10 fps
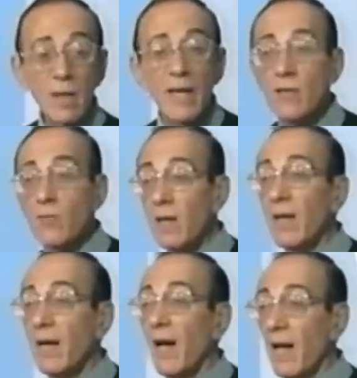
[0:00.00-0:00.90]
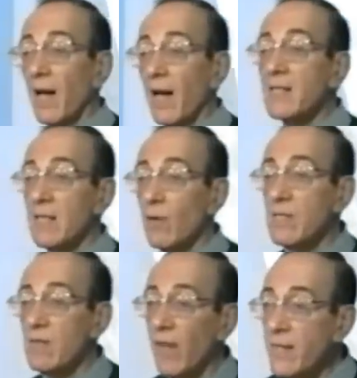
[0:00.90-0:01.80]
Really, it's really uh, a
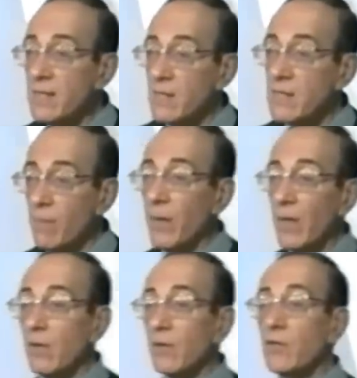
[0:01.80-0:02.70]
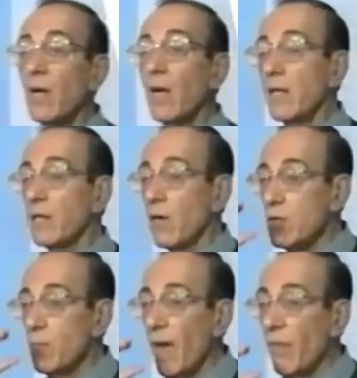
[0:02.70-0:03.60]
series of lessons that build, He
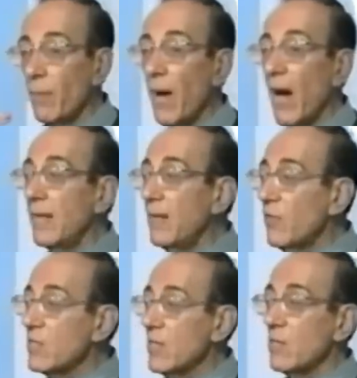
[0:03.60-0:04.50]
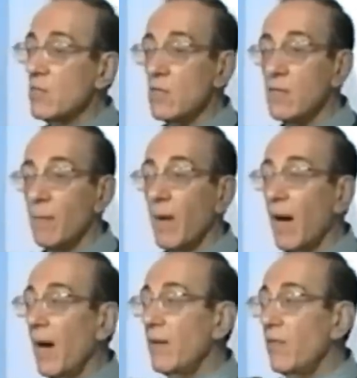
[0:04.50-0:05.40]
talks about the body, the senses, the
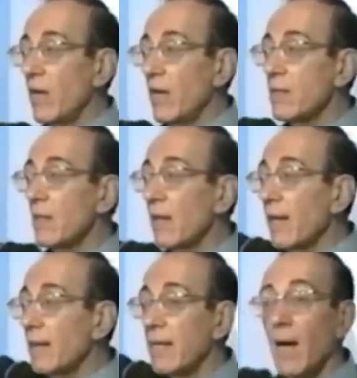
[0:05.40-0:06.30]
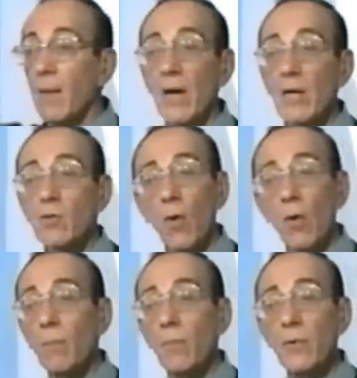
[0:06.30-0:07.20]
mind, the intellect, the atma. It's
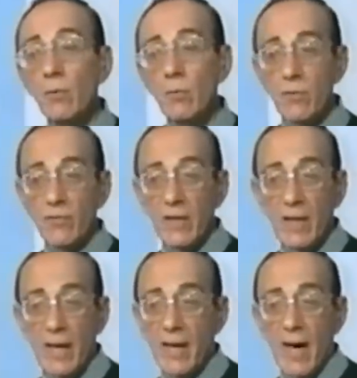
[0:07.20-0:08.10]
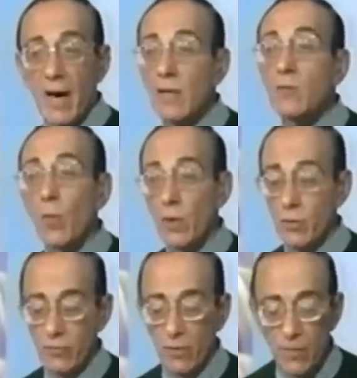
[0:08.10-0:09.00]
all beautifully laid out. It's
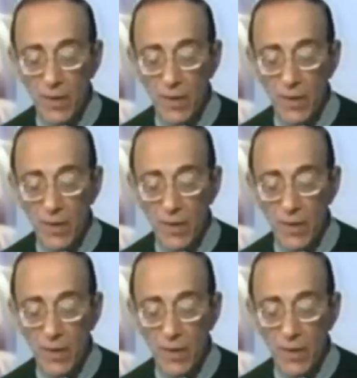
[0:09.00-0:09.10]
wonderful.